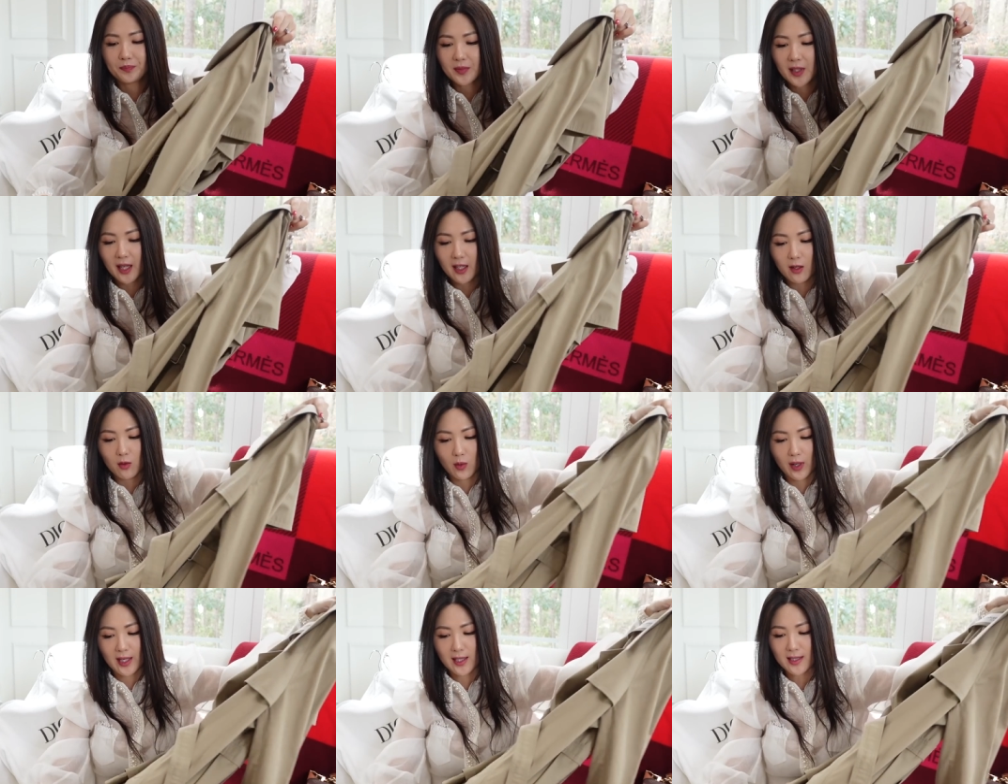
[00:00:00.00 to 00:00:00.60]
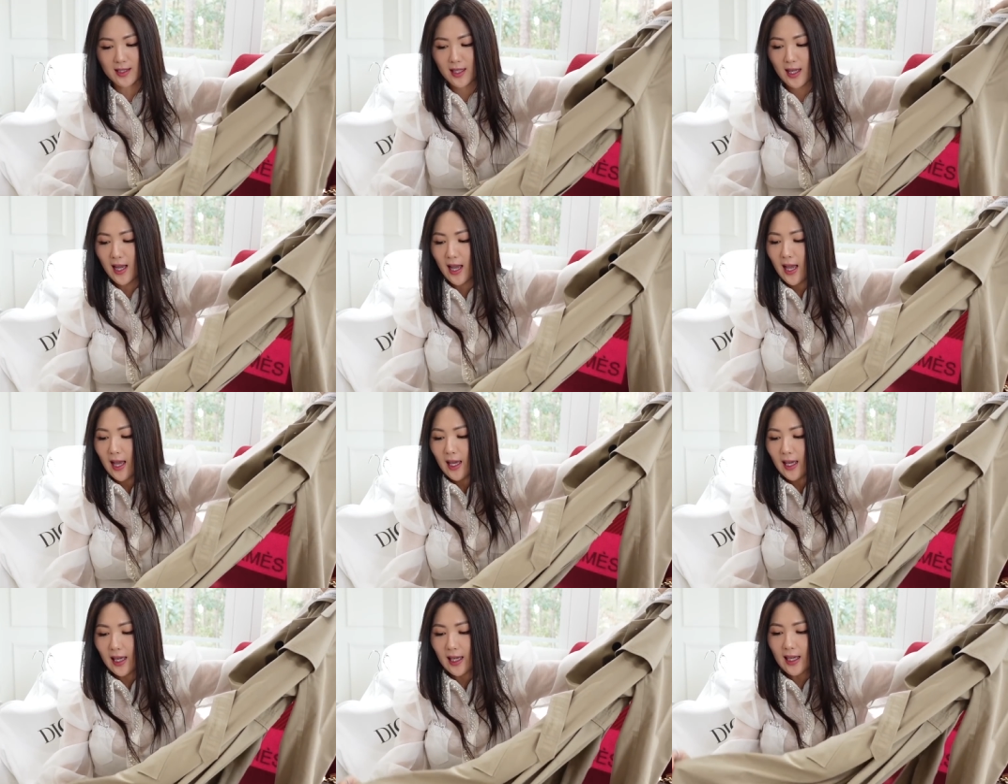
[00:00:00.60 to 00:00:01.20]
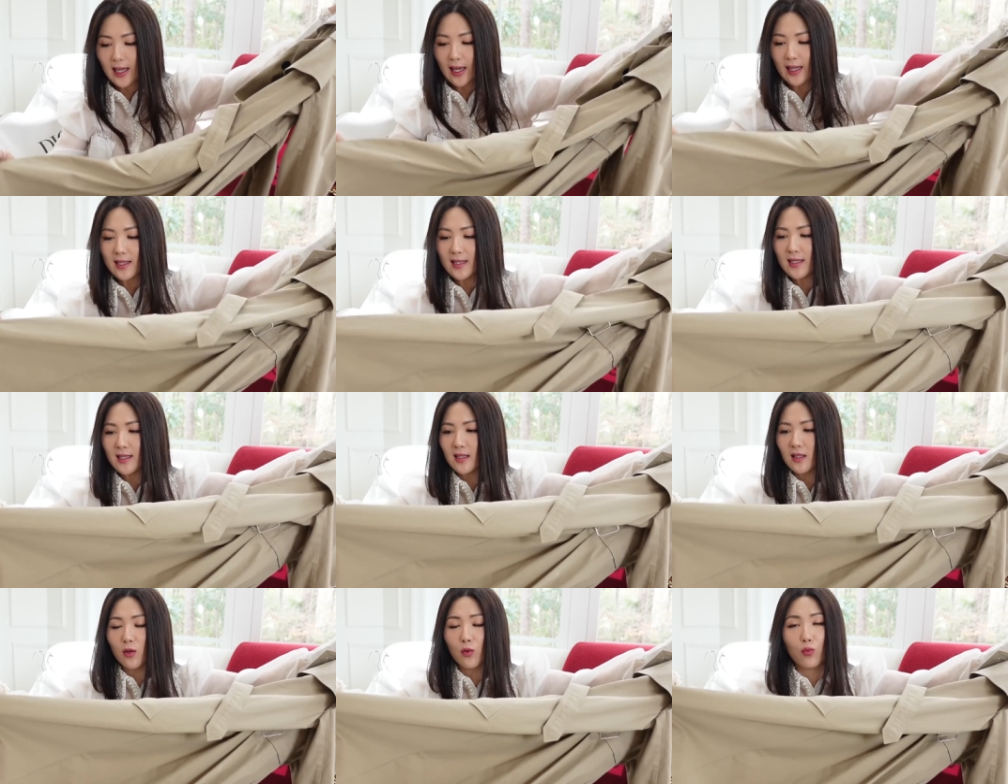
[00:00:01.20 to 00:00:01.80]
Anyways, it
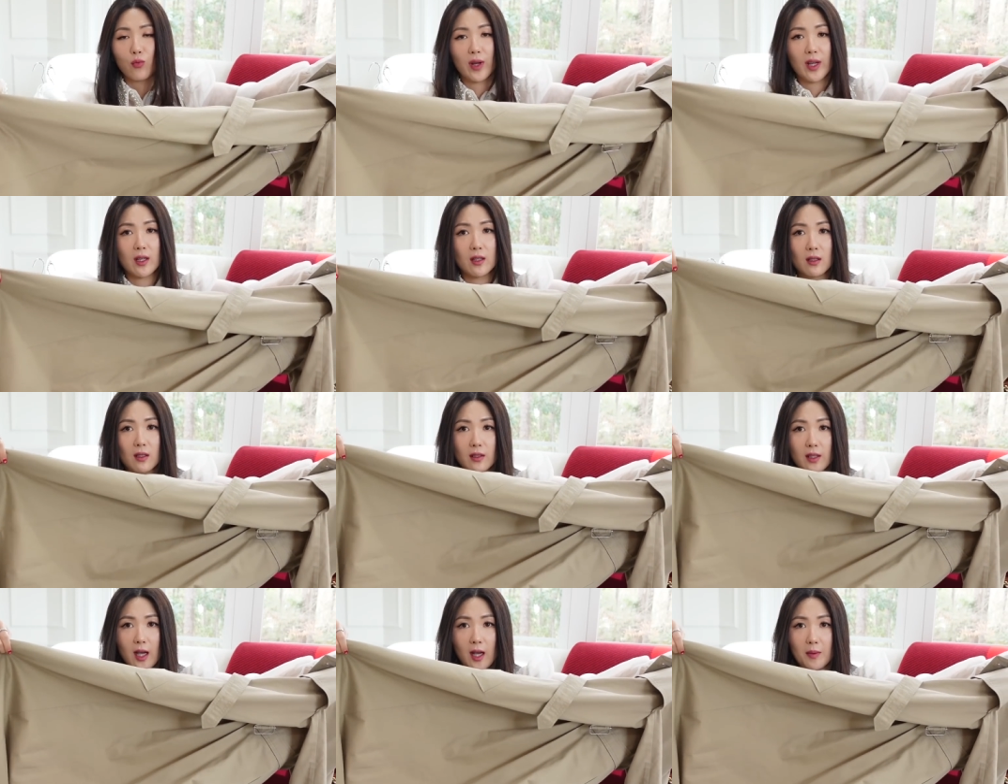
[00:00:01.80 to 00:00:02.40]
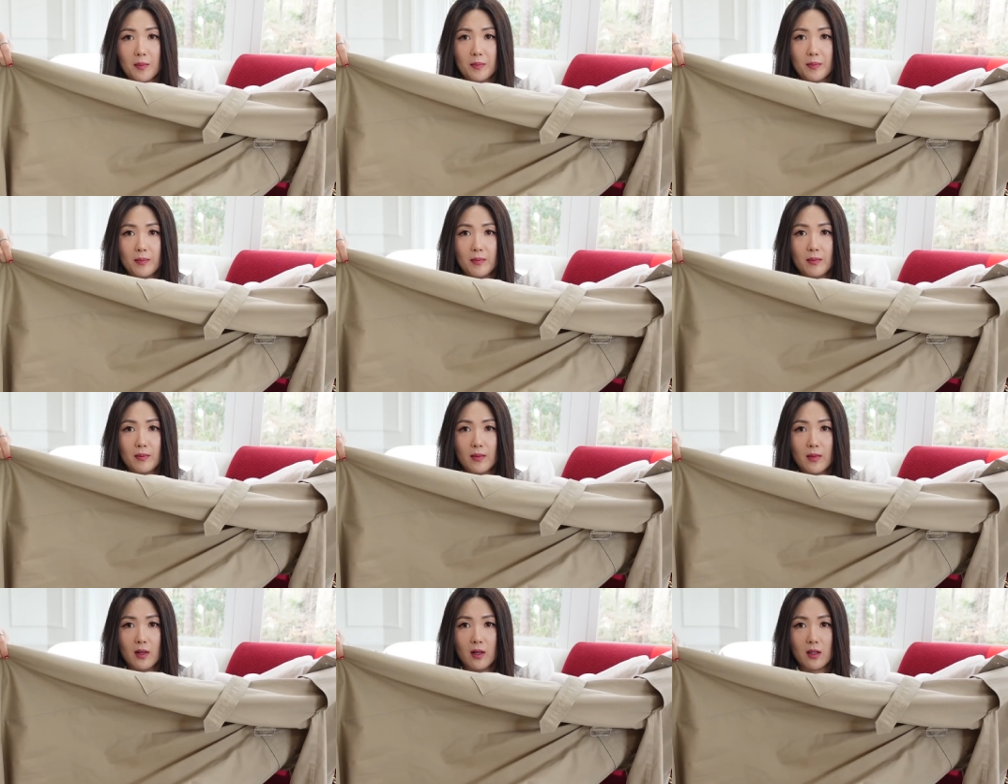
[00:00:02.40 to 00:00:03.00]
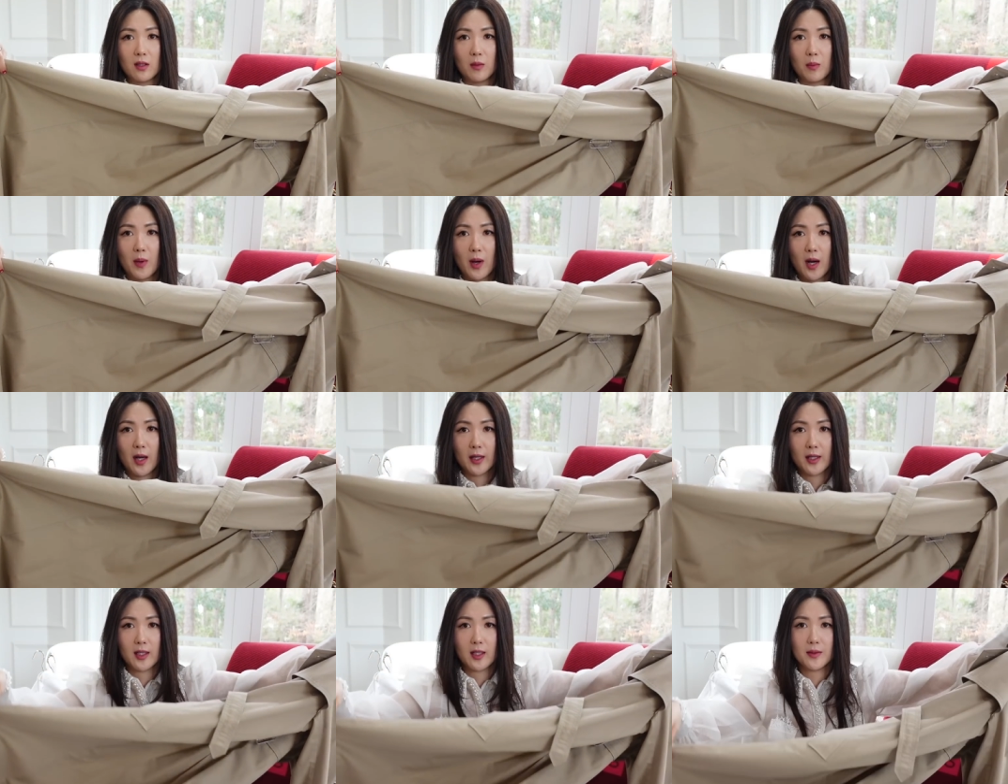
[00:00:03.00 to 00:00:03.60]
gets wrinkled up on the
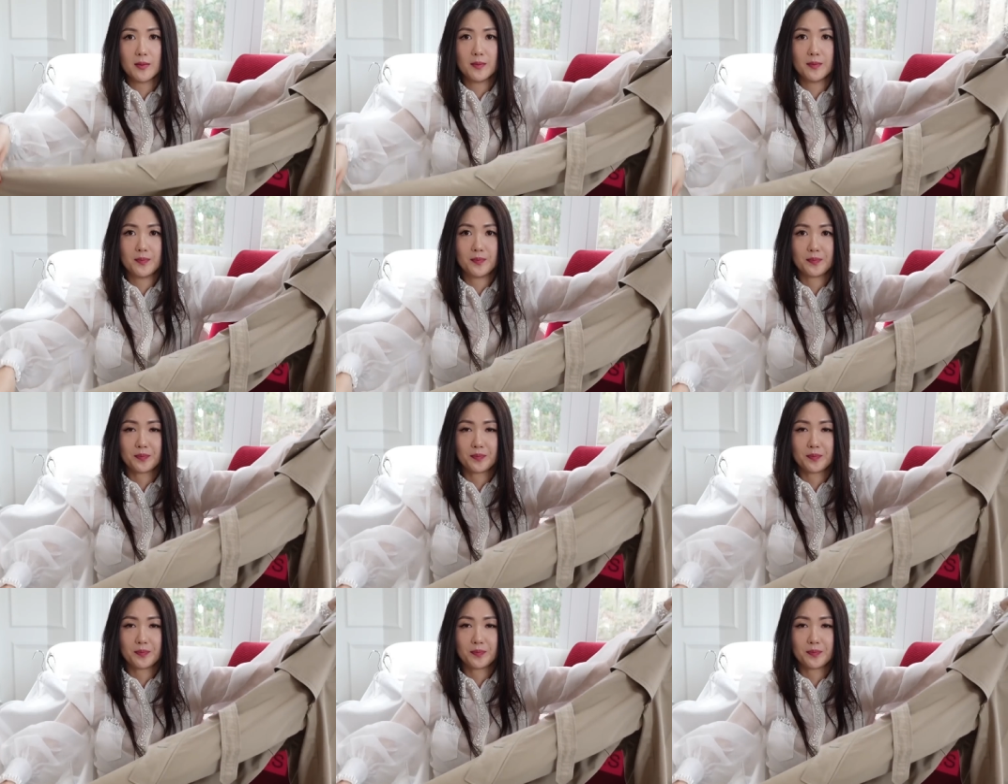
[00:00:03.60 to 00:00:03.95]
bottom,